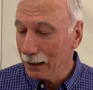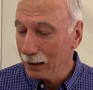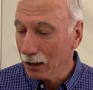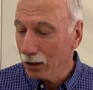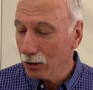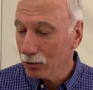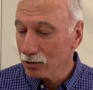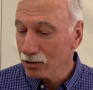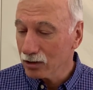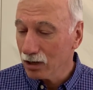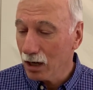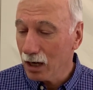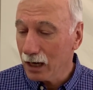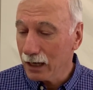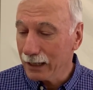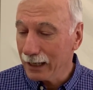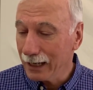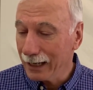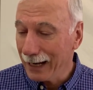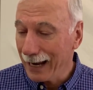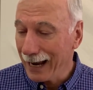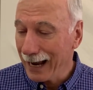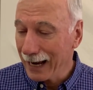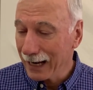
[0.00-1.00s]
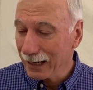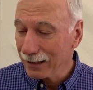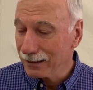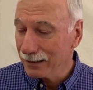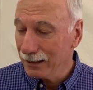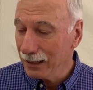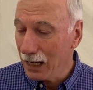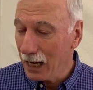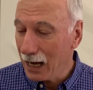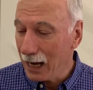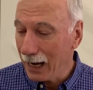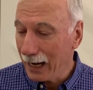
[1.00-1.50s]
goes on in Acts
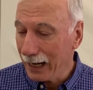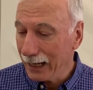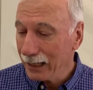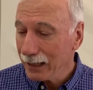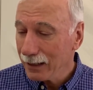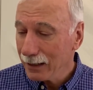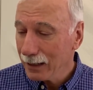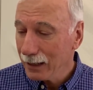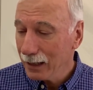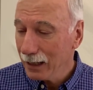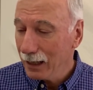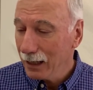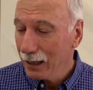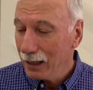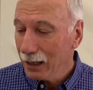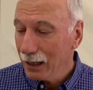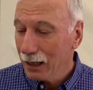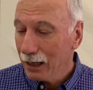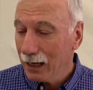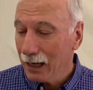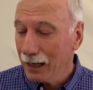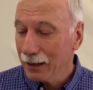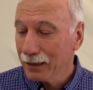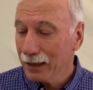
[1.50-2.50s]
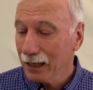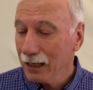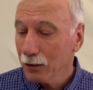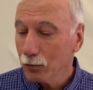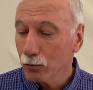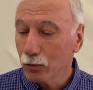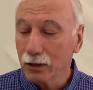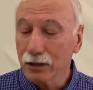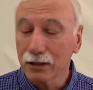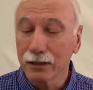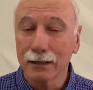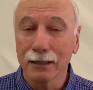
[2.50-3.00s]
9. I think
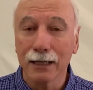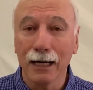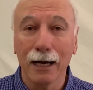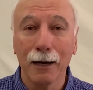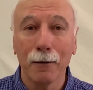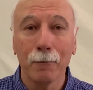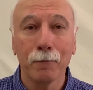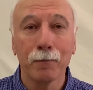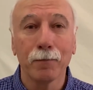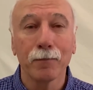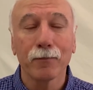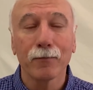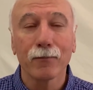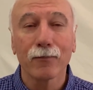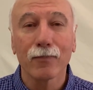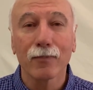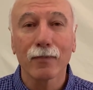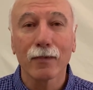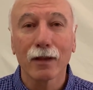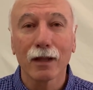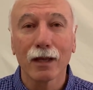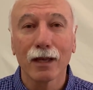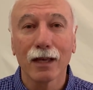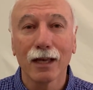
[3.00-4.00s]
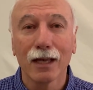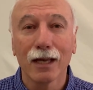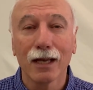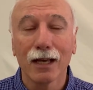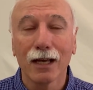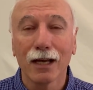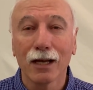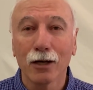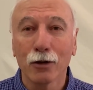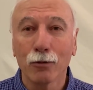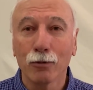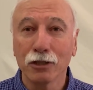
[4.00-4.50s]
what
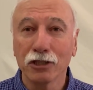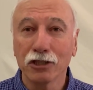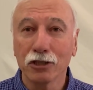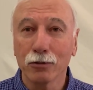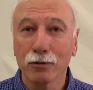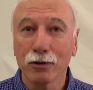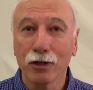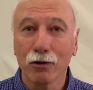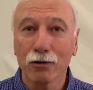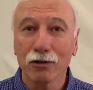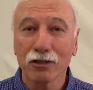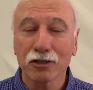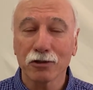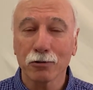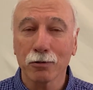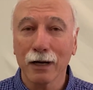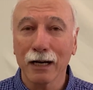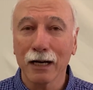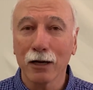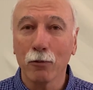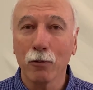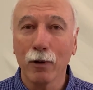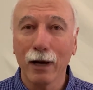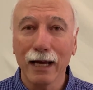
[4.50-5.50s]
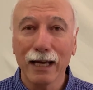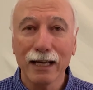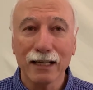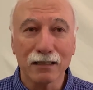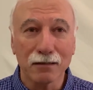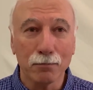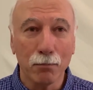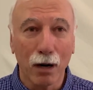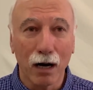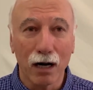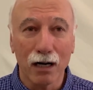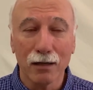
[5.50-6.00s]
you'll notice right away is
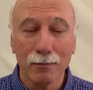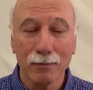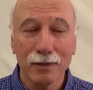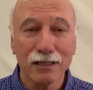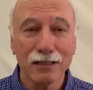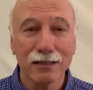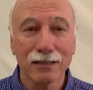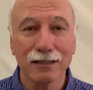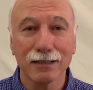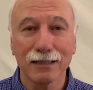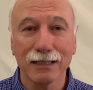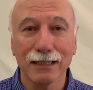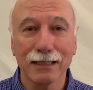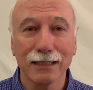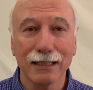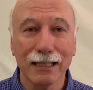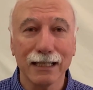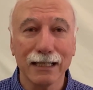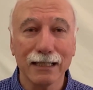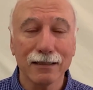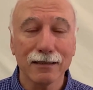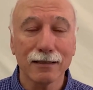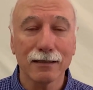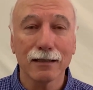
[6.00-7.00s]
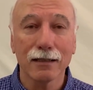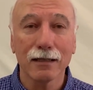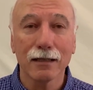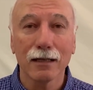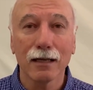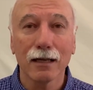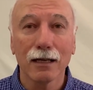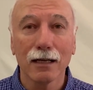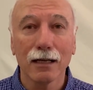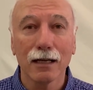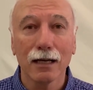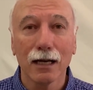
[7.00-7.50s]
Barnabas is in these
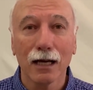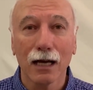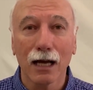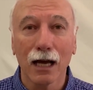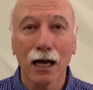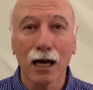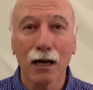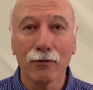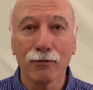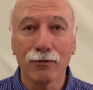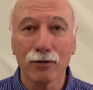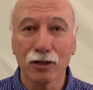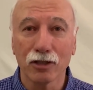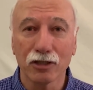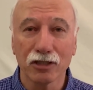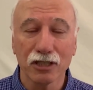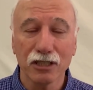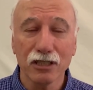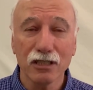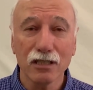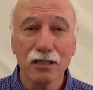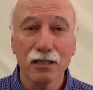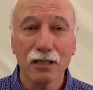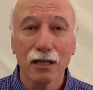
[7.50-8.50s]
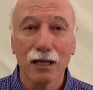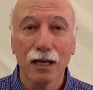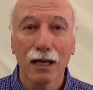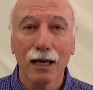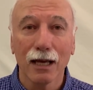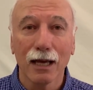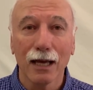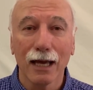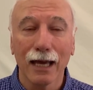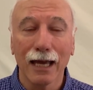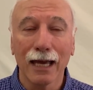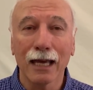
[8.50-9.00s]
verses,
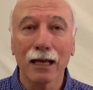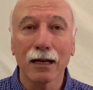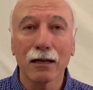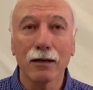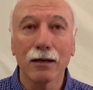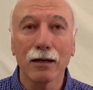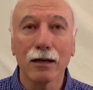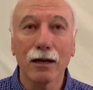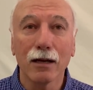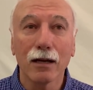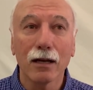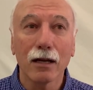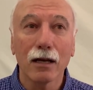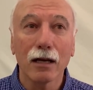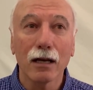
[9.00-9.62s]
and